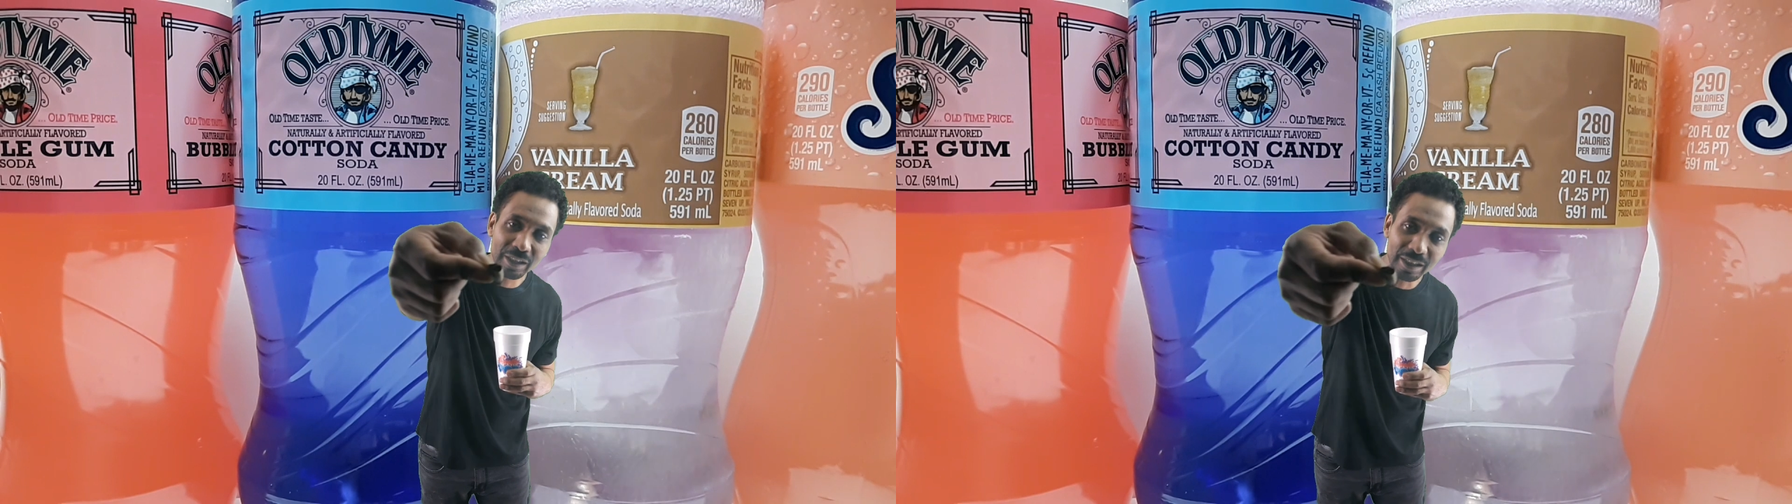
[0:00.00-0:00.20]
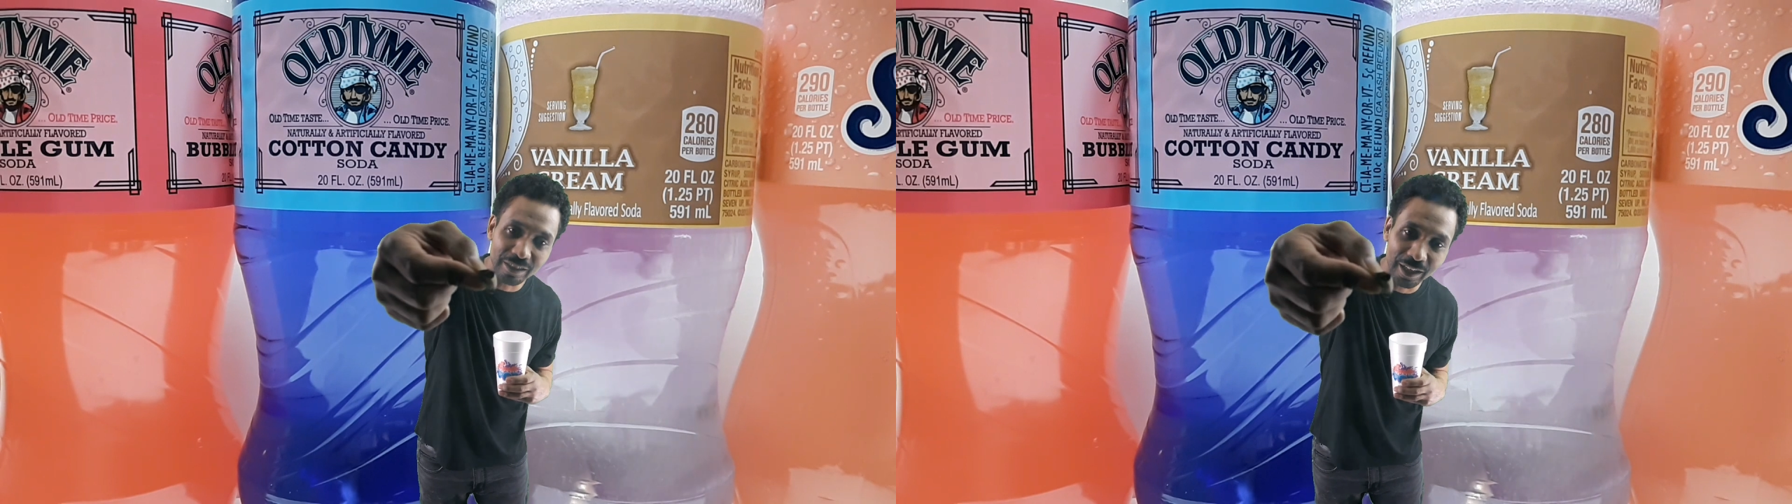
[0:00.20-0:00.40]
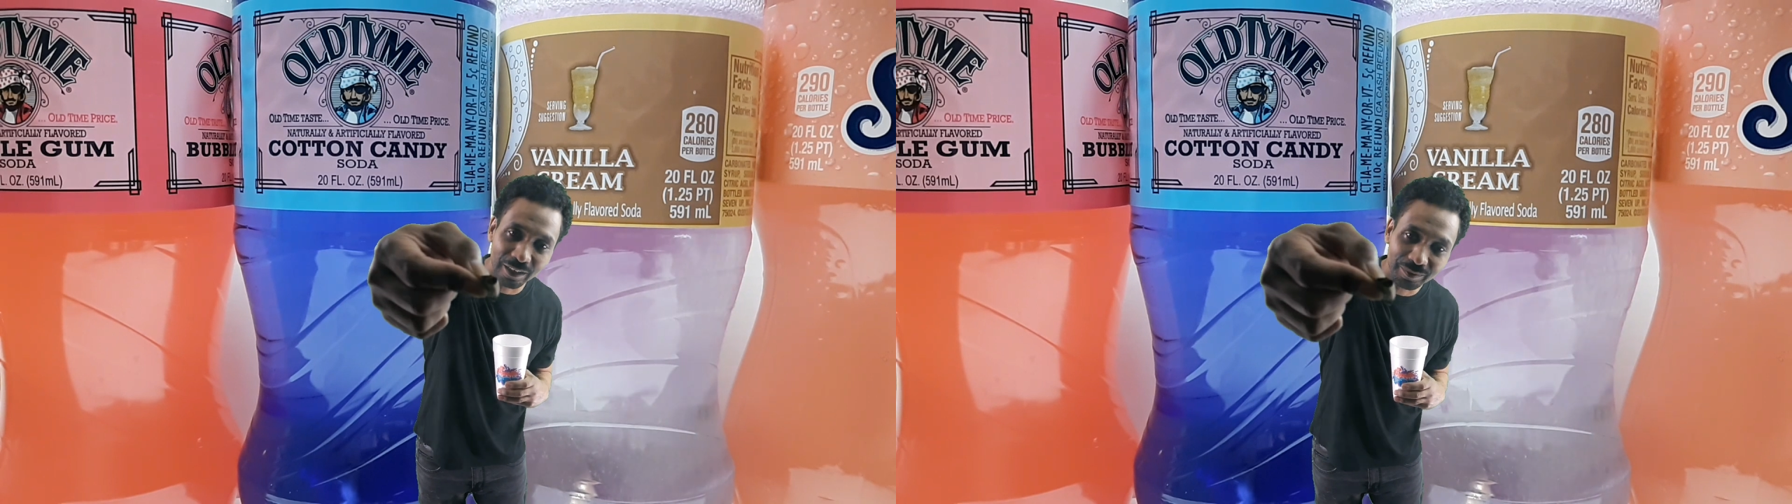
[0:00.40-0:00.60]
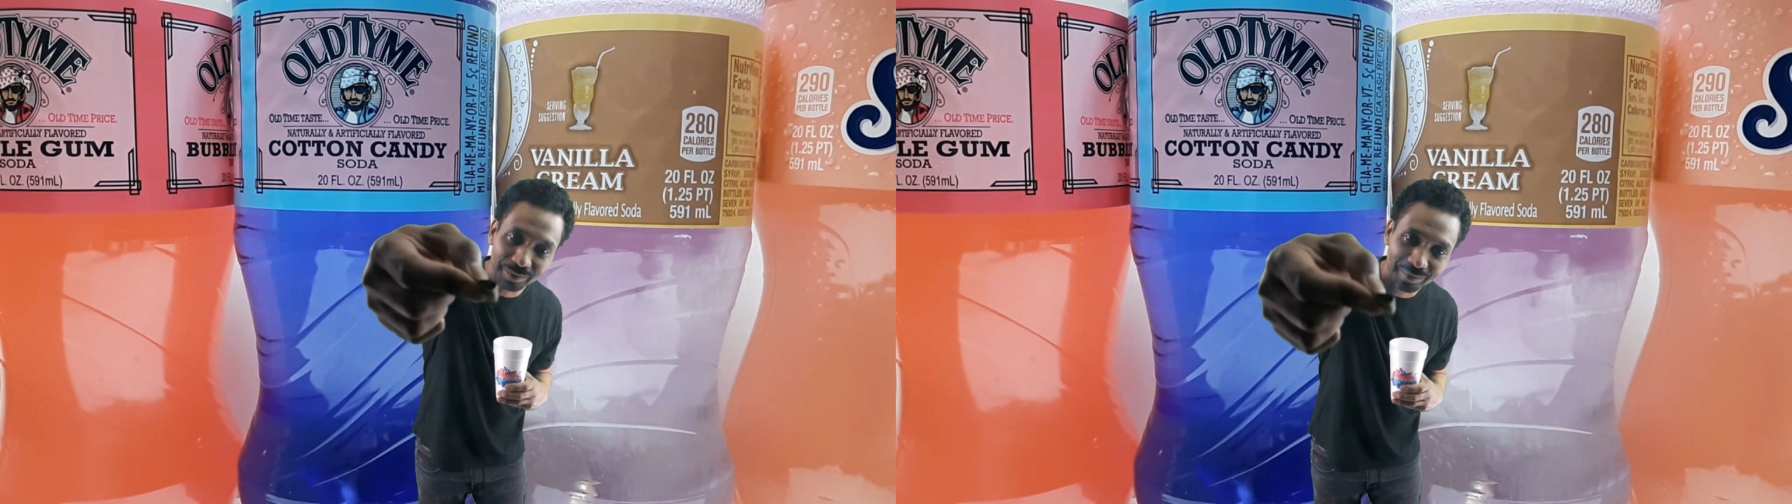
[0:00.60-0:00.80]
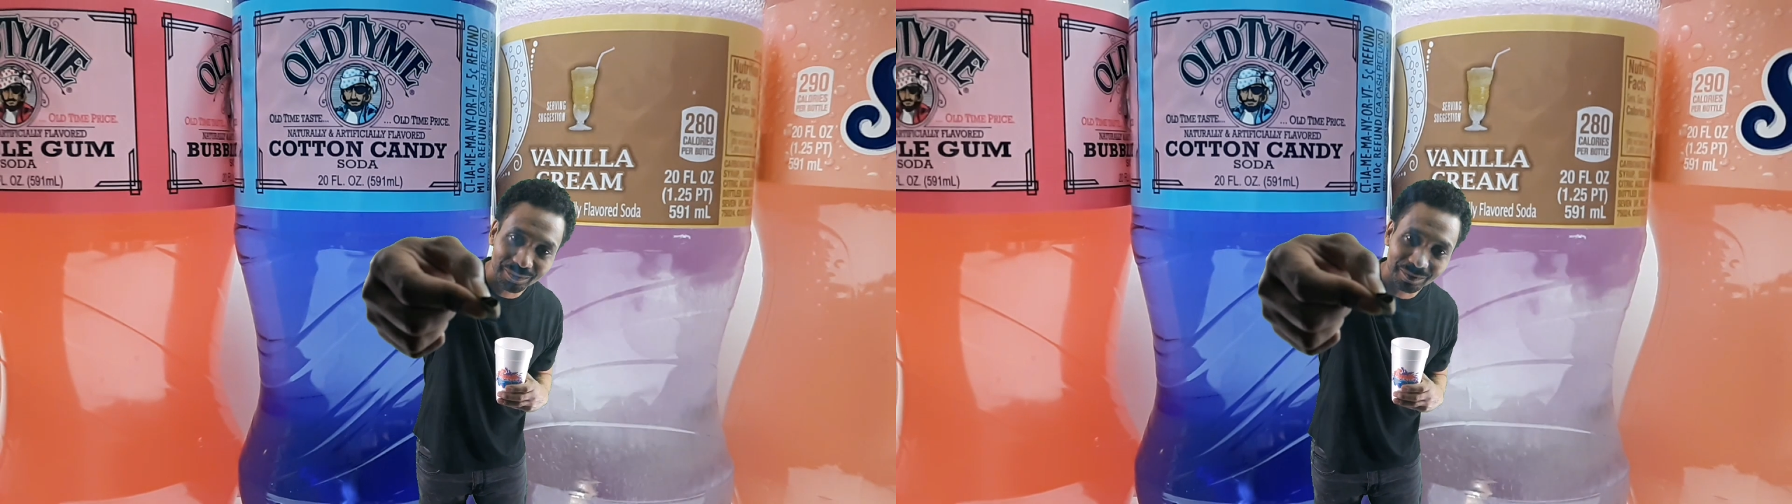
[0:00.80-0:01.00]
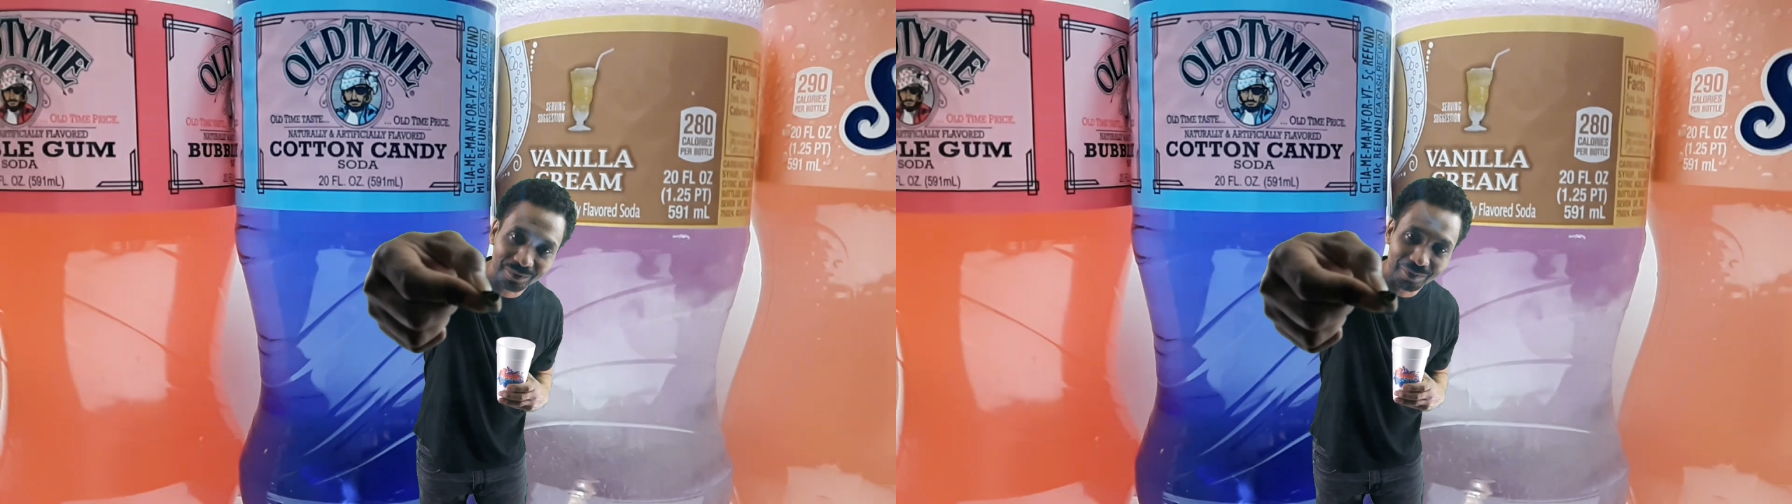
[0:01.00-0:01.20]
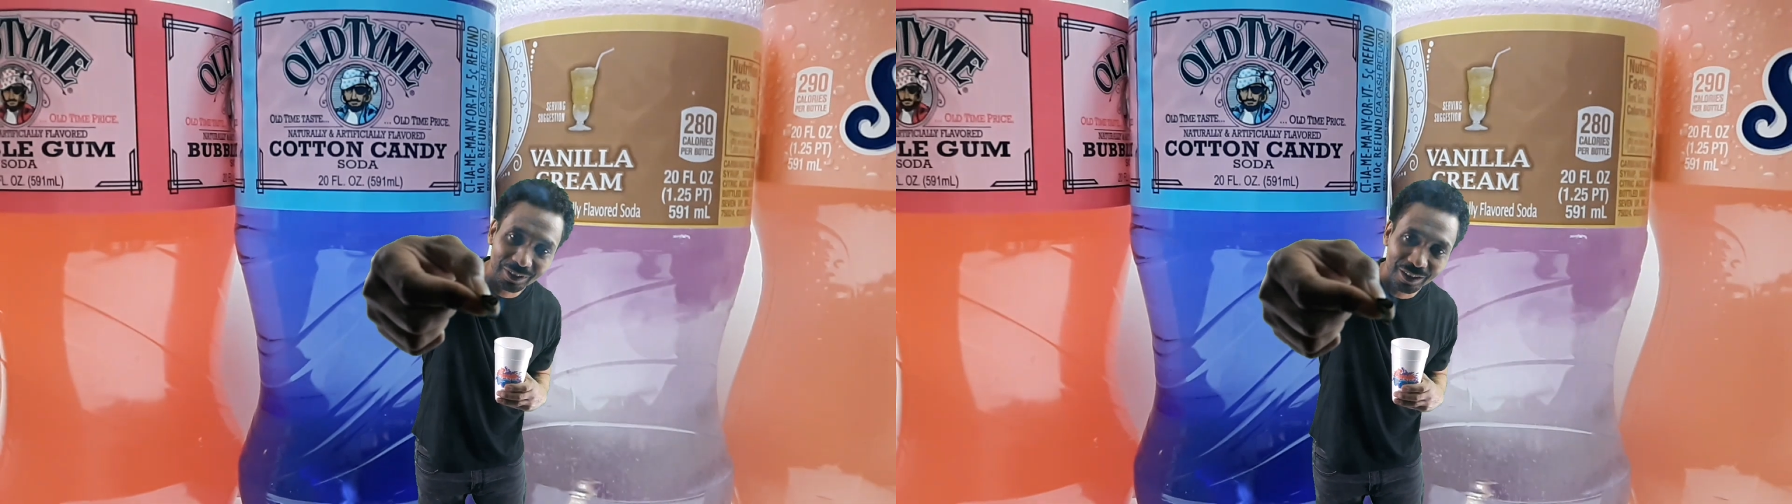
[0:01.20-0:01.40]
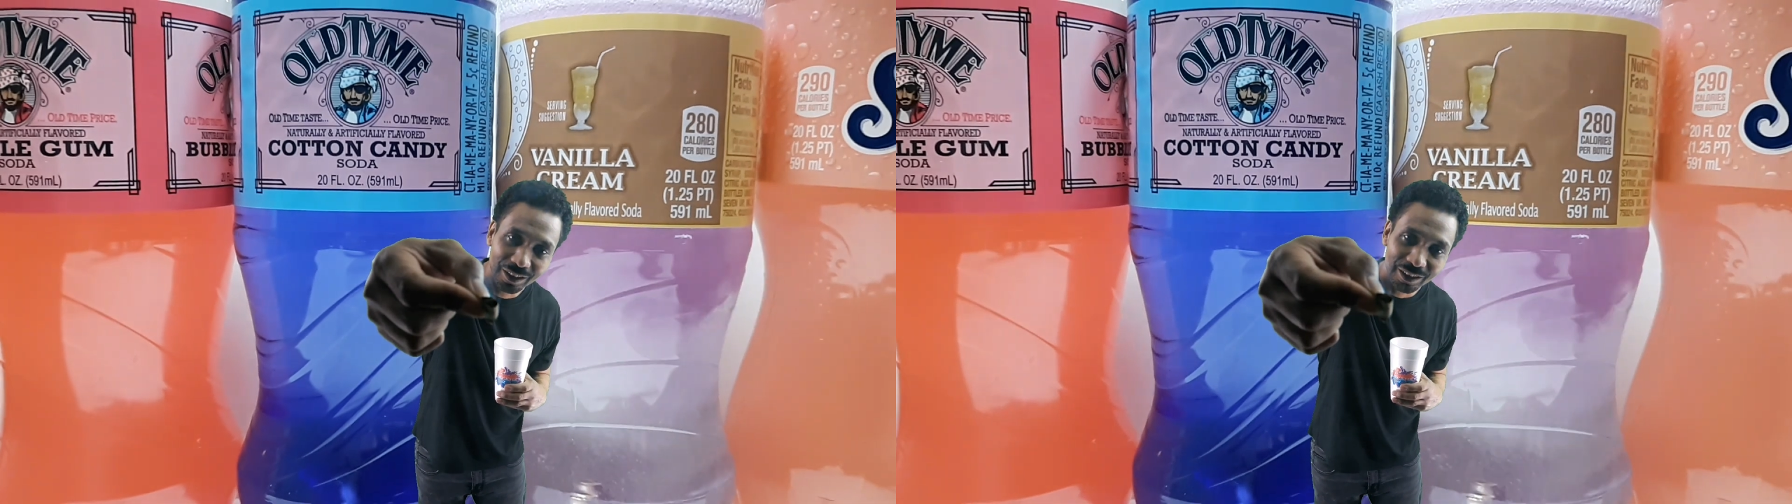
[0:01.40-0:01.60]
hit that.
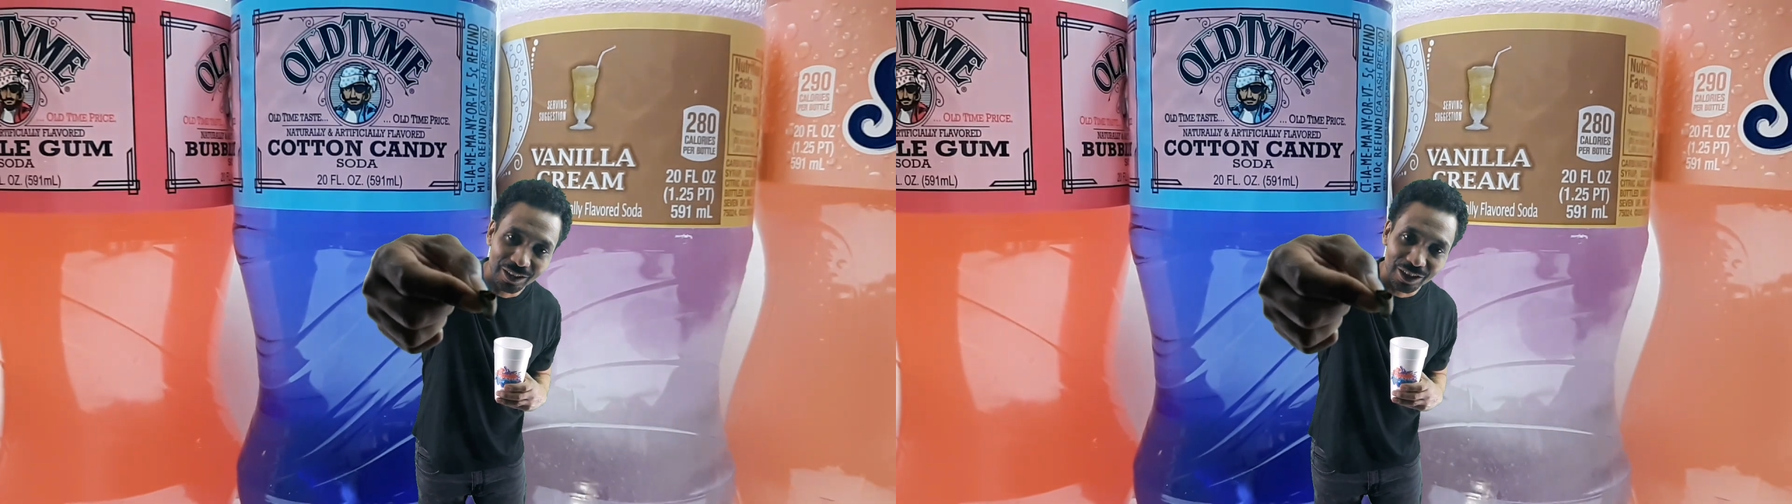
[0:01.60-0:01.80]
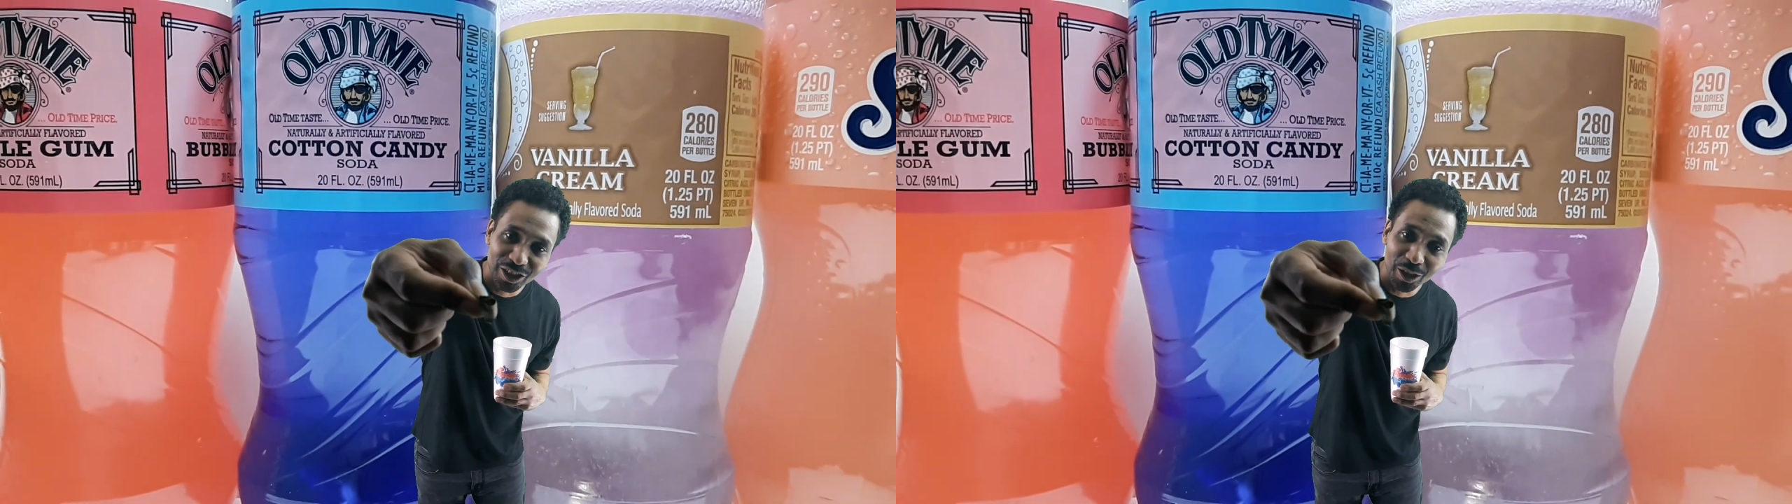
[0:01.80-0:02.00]
You know,